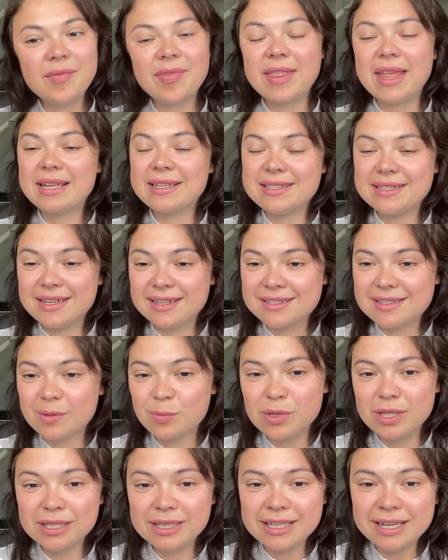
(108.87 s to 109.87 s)
That's not
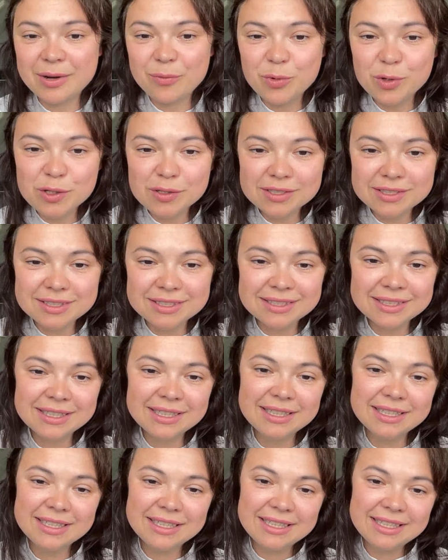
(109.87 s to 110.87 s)
something that I want.
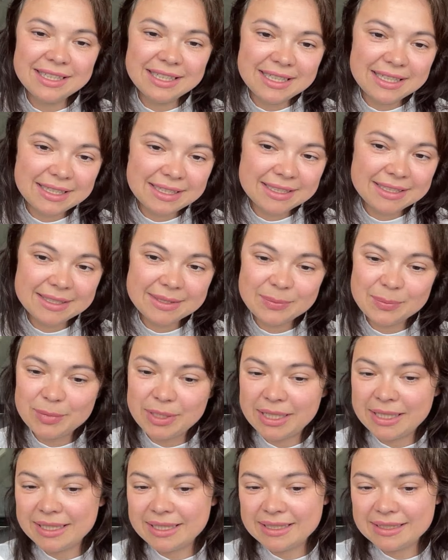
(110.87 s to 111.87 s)

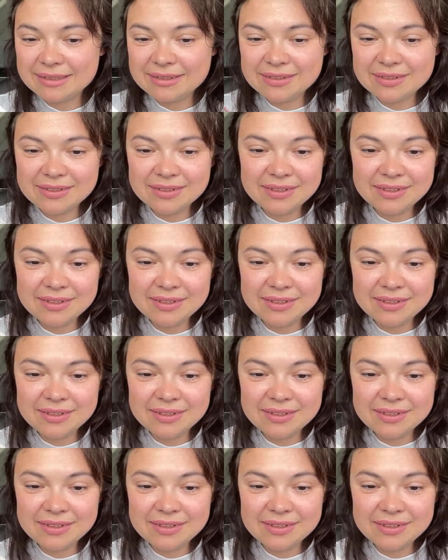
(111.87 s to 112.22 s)
And